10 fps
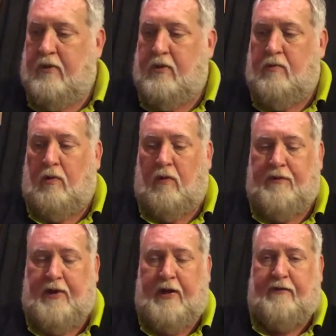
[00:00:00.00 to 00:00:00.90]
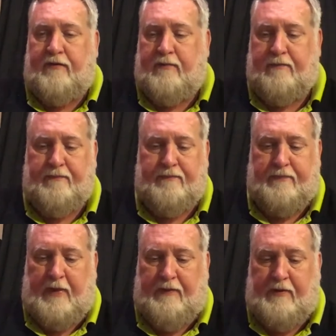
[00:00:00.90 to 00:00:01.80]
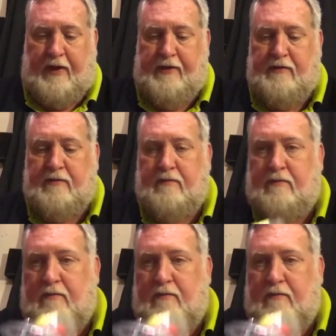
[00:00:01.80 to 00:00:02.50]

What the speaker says: you roll the dice. And the dice